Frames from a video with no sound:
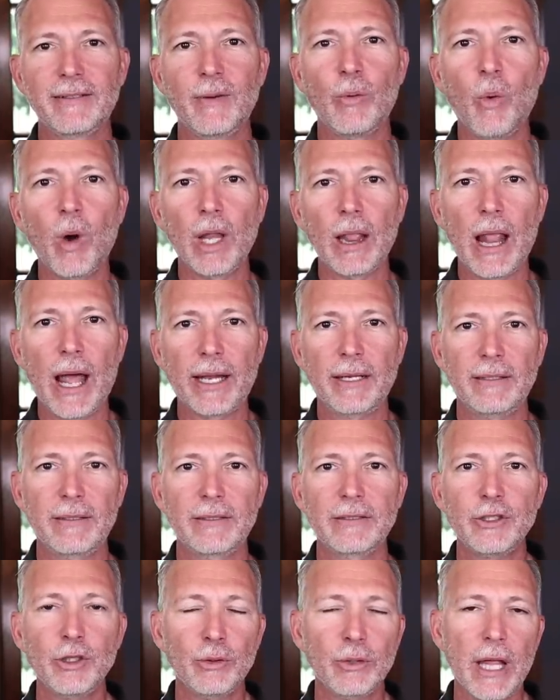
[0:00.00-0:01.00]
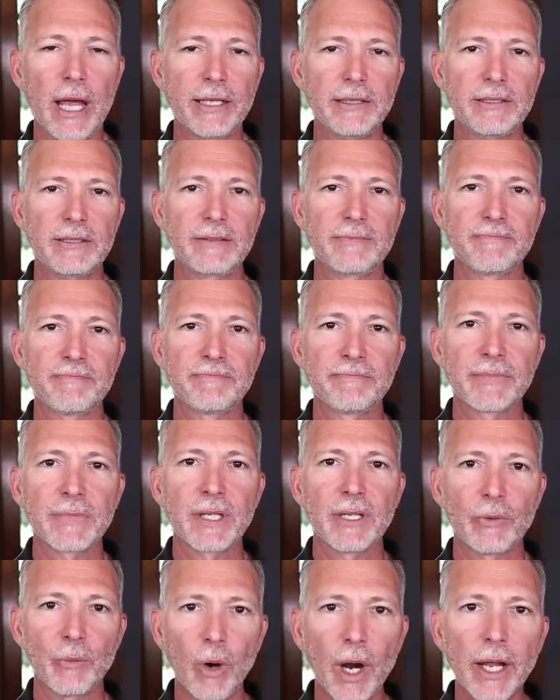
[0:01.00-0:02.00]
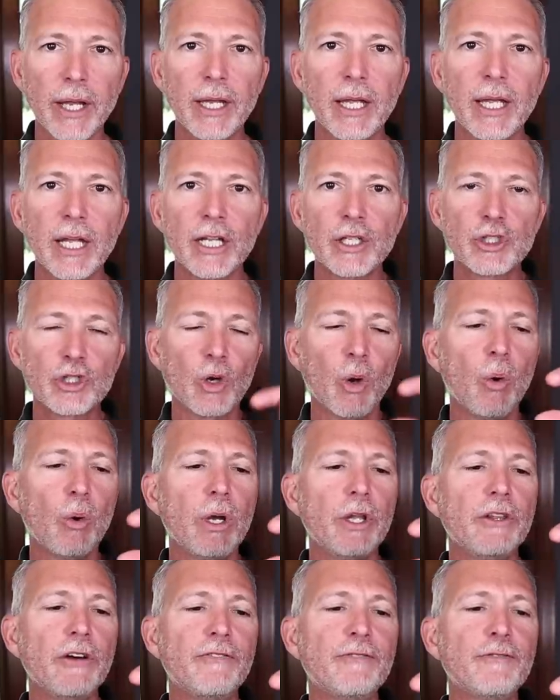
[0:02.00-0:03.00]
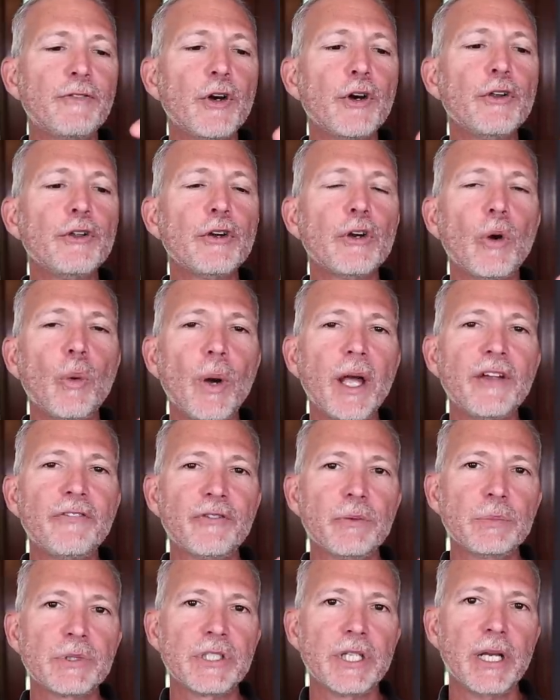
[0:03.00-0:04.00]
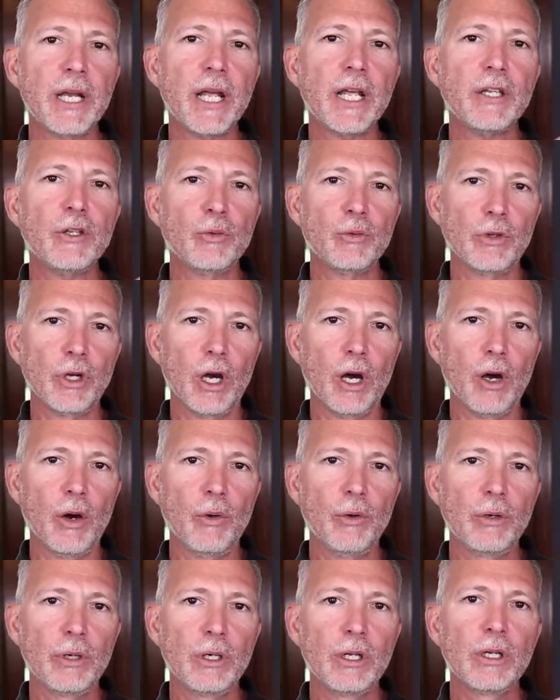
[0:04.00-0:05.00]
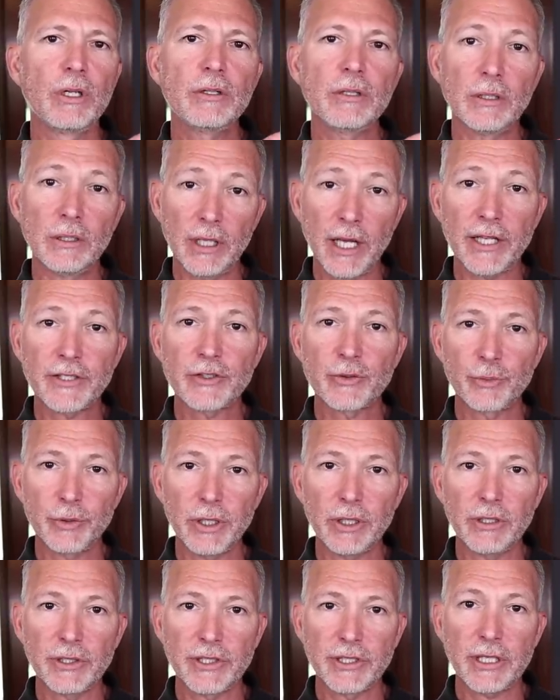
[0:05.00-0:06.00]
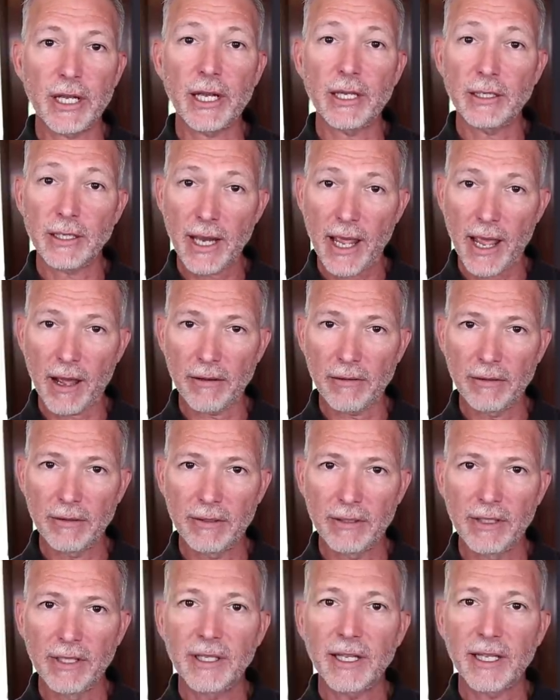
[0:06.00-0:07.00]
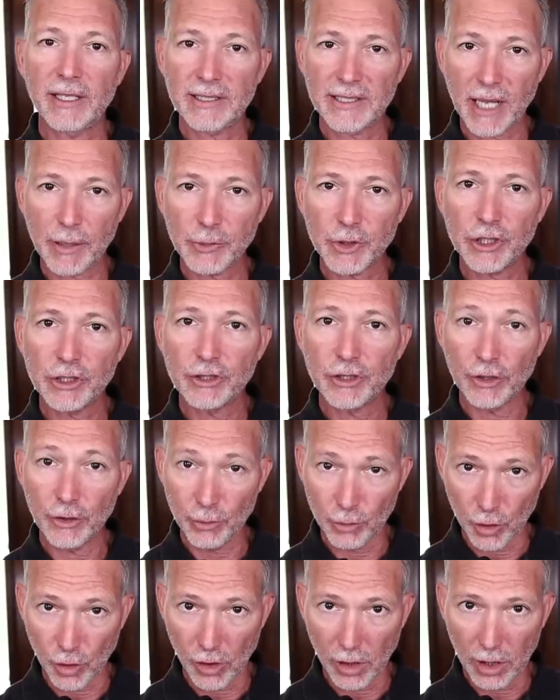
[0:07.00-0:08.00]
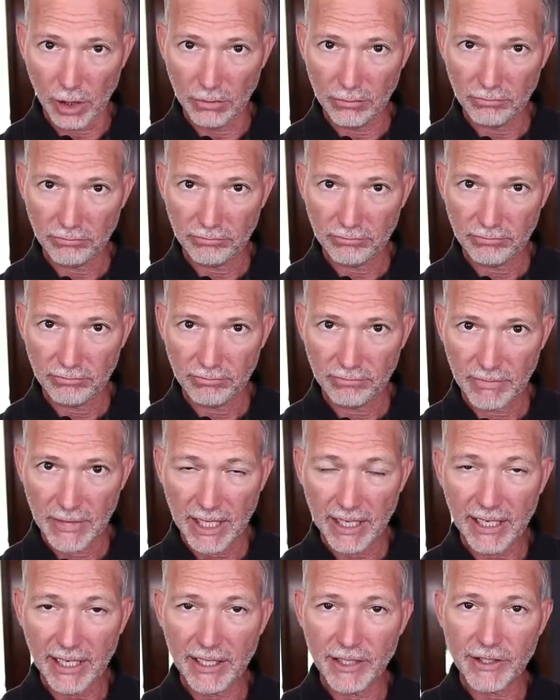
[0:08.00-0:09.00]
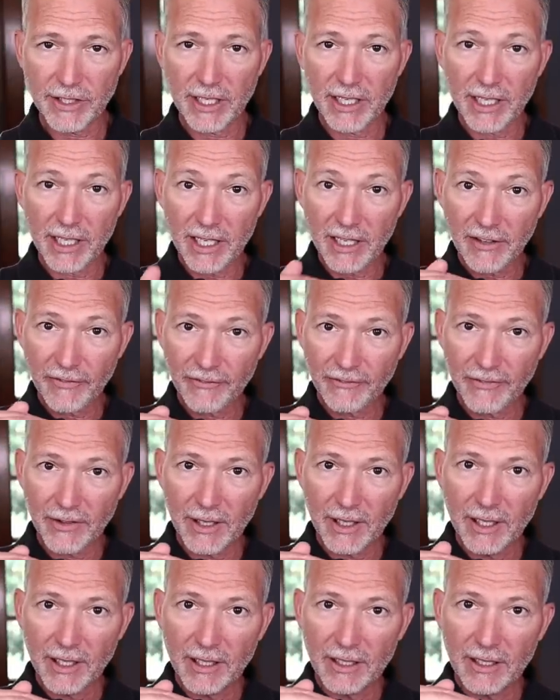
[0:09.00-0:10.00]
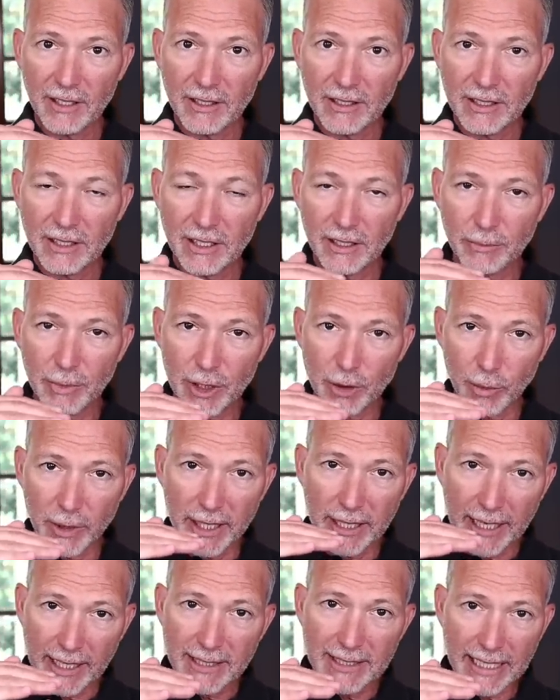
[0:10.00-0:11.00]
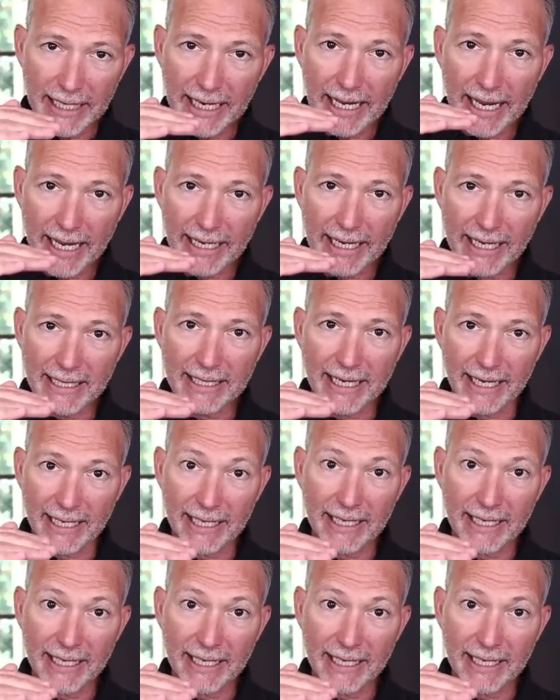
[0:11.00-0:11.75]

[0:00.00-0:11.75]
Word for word: One line, two lines, right? So the further away from today you go, the less real estate. Now, exception to the rule is if between nineteen eighty-eight and nineteen